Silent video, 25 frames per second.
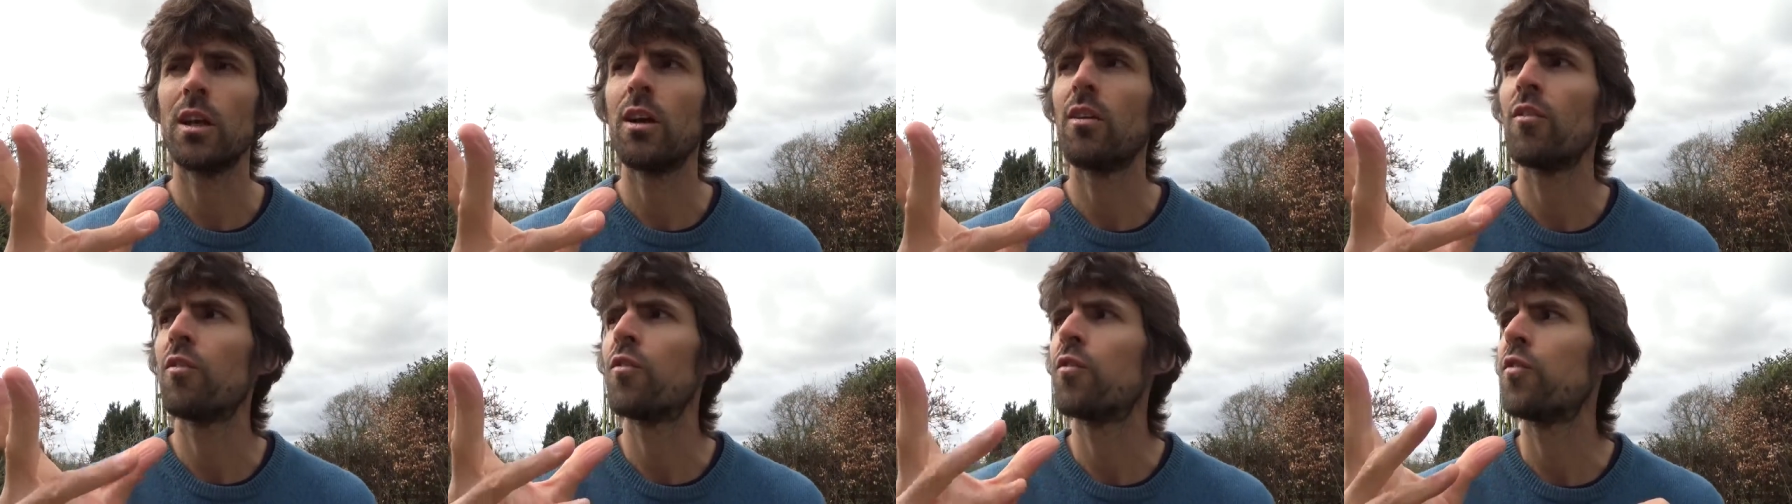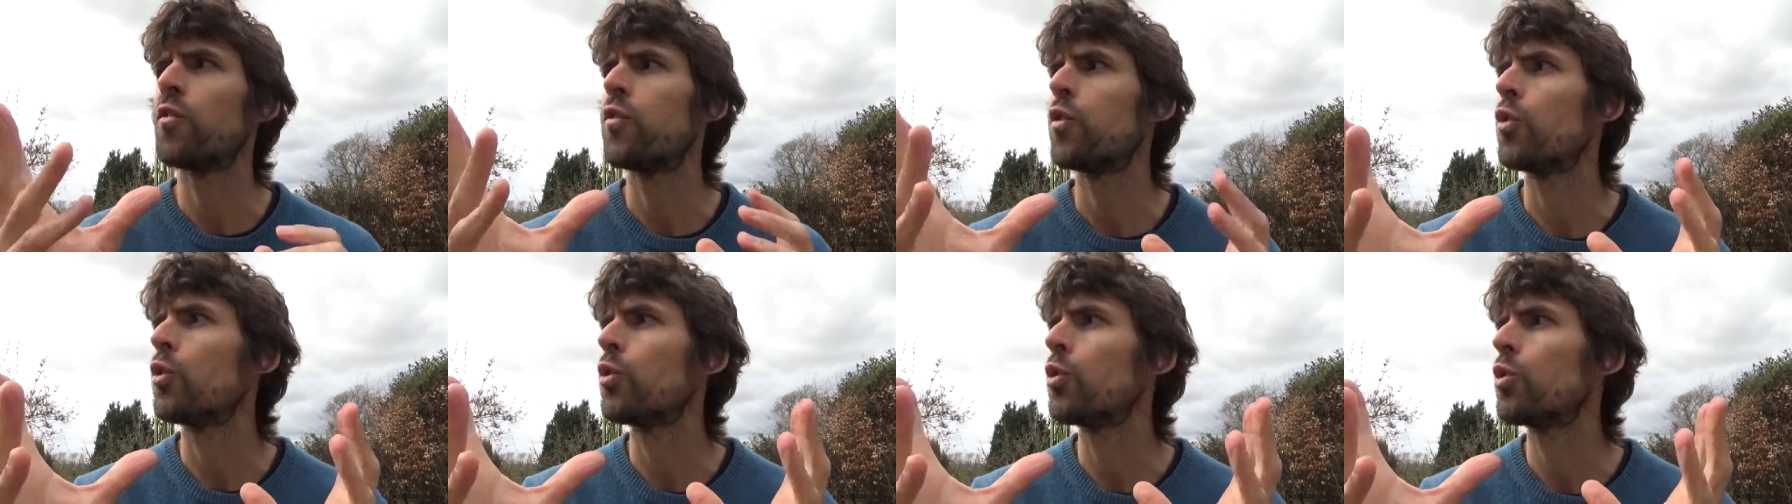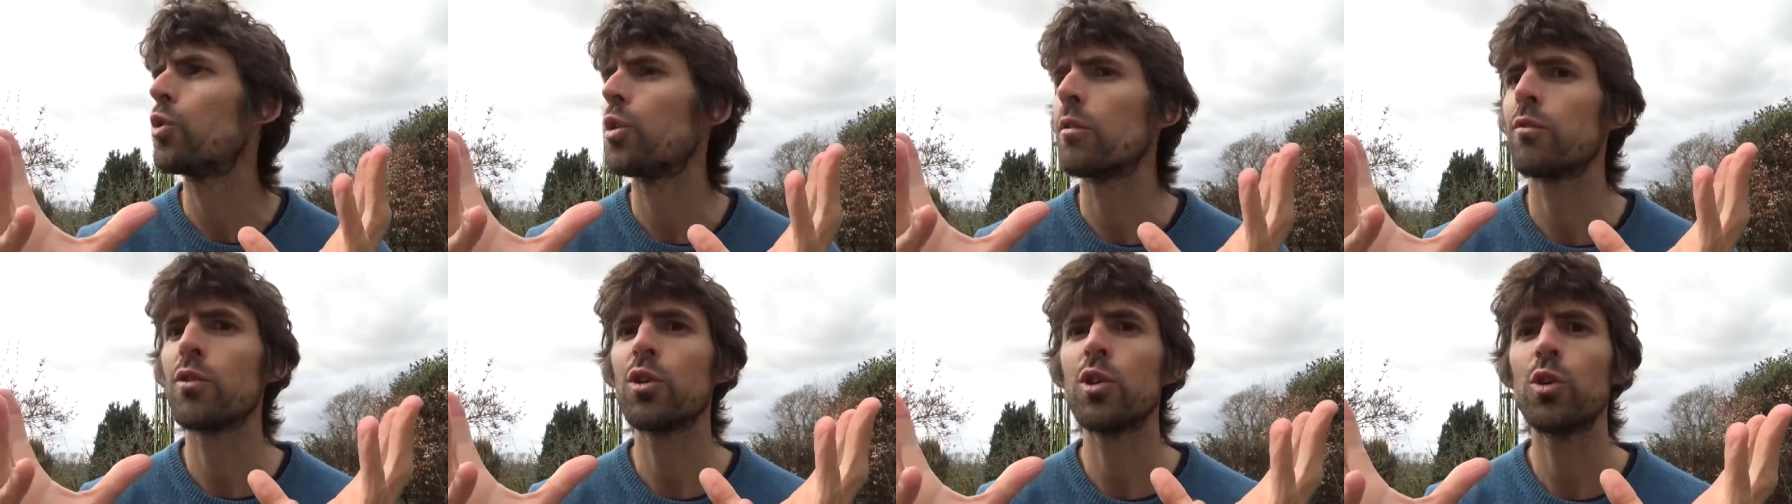
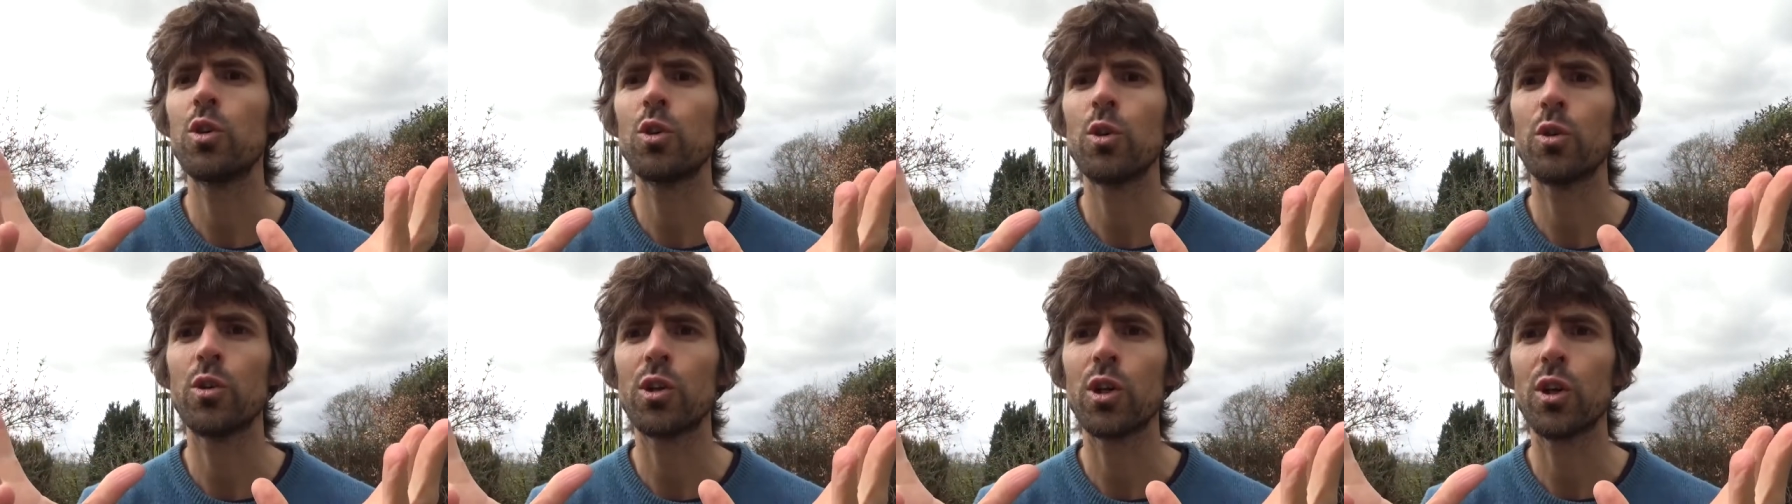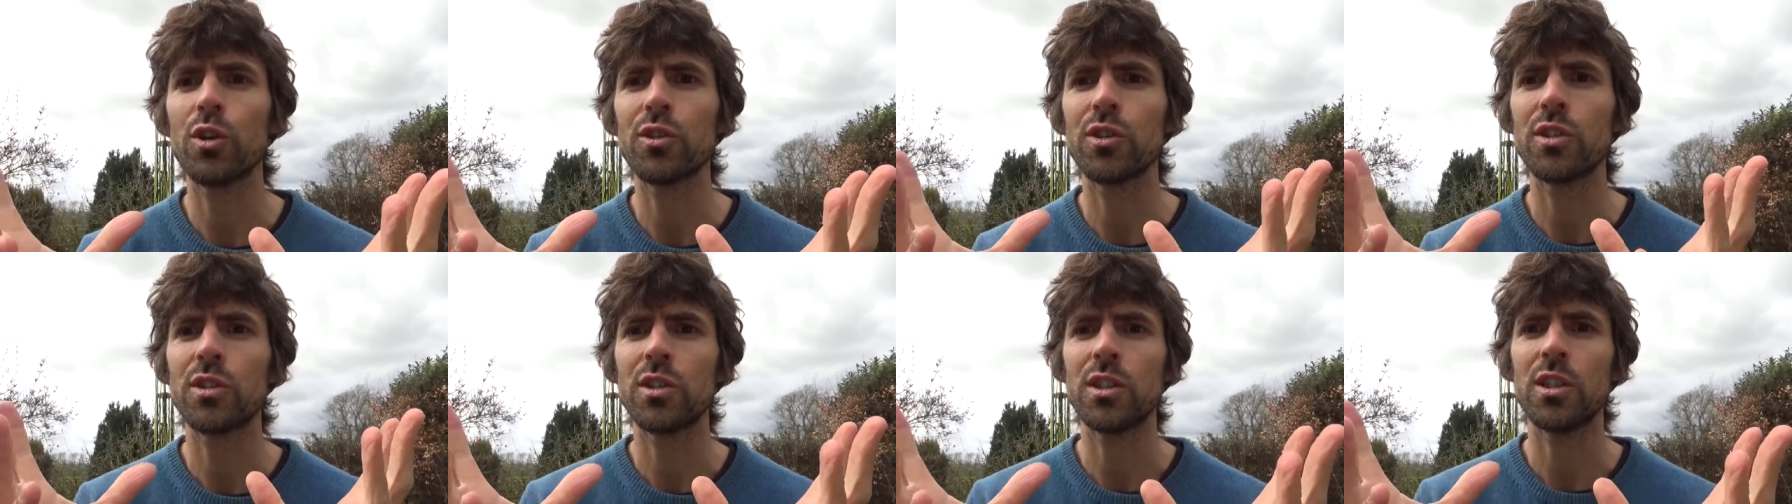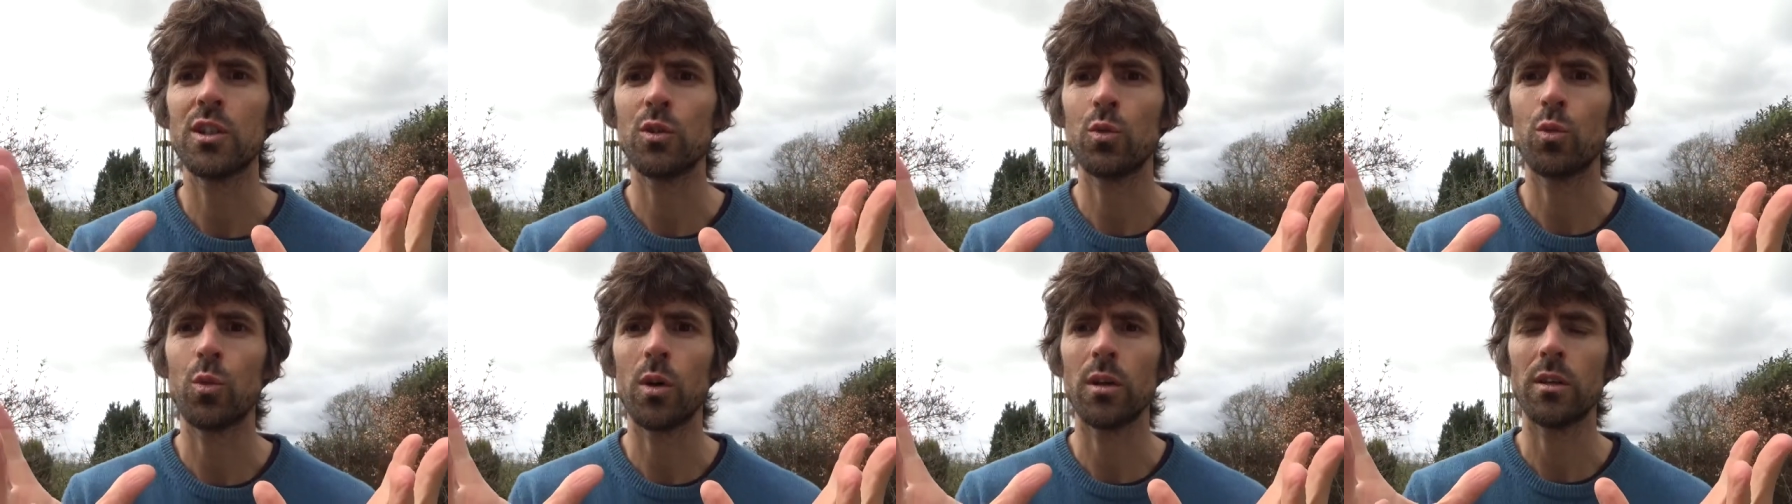full of curiosity
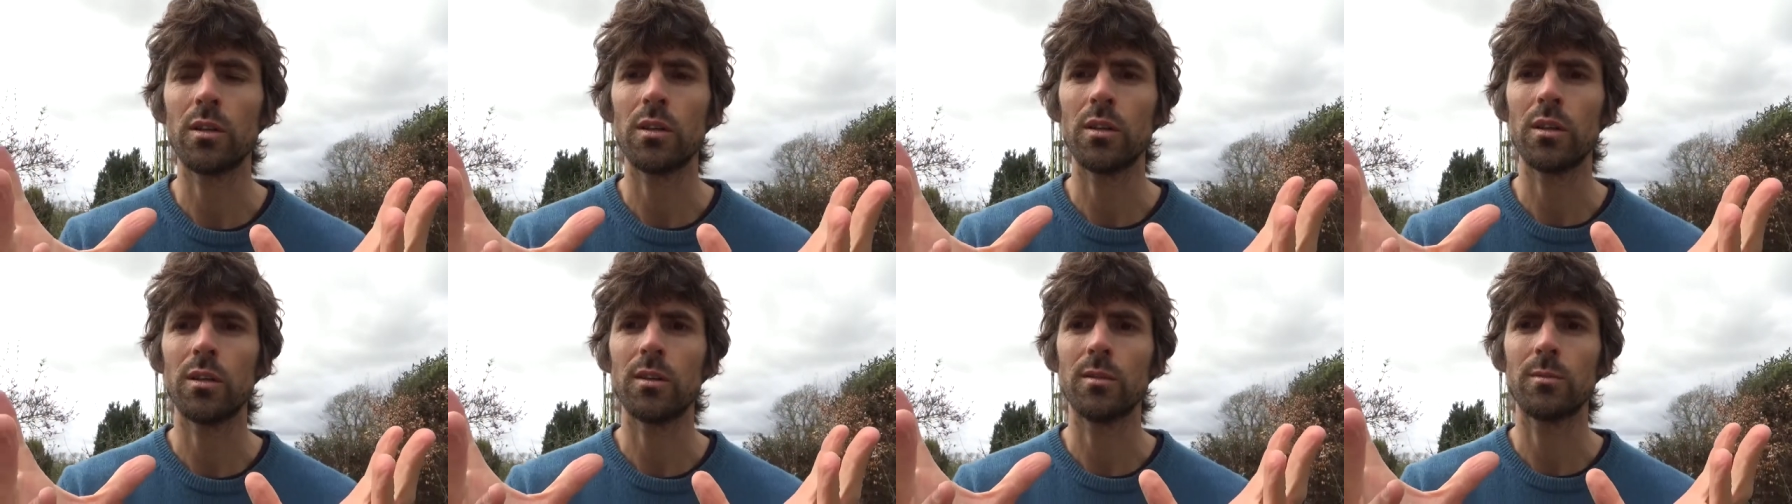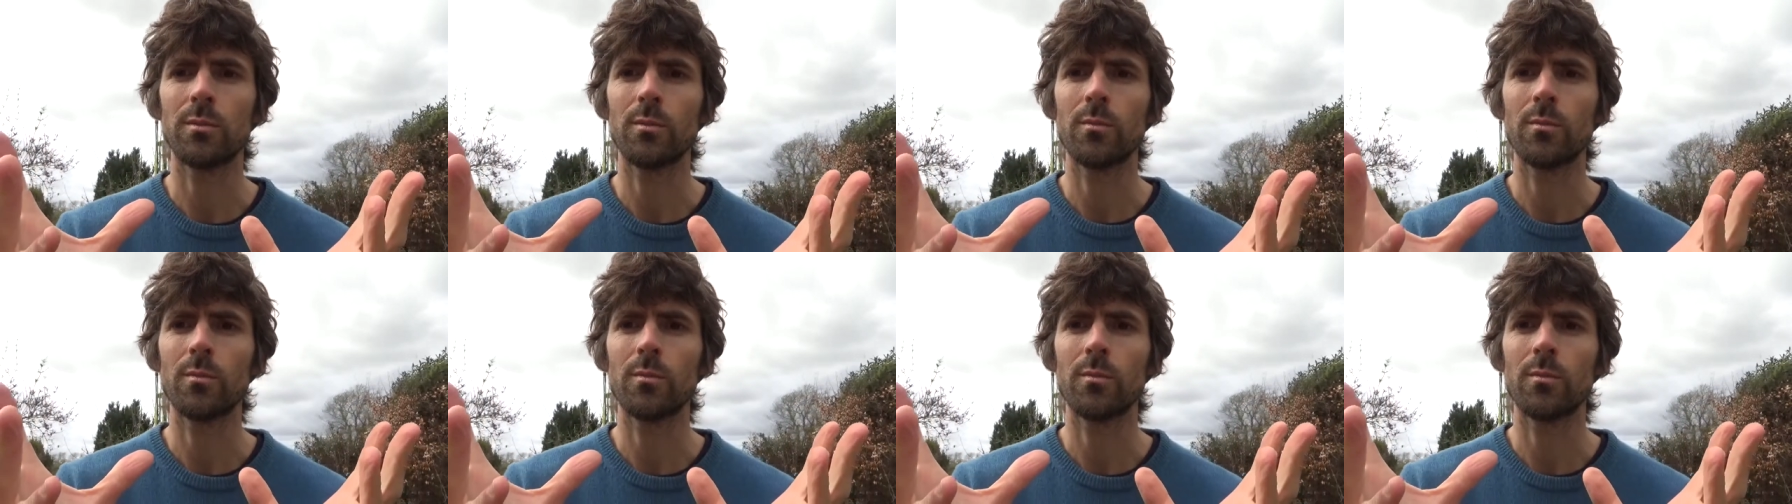and wonder.